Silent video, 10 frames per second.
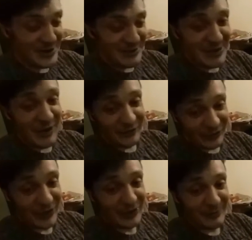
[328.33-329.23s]
mean,
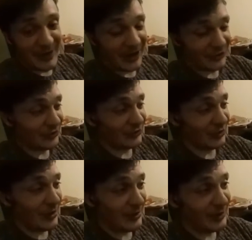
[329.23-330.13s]
obviously, in the past, as
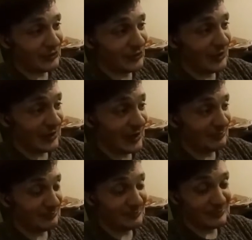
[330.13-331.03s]
I mentioned, I'd had
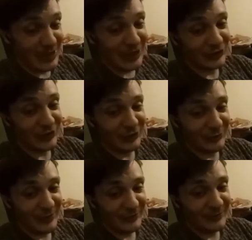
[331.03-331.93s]
issues
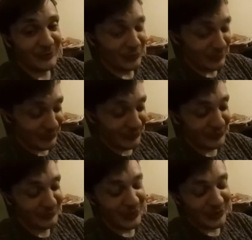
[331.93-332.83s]
with substance
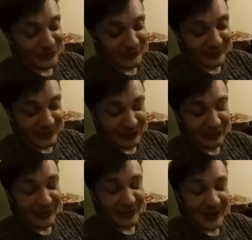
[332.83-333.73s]
abuse and things
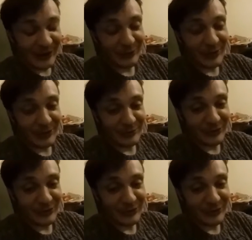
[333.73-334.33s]
like that as well.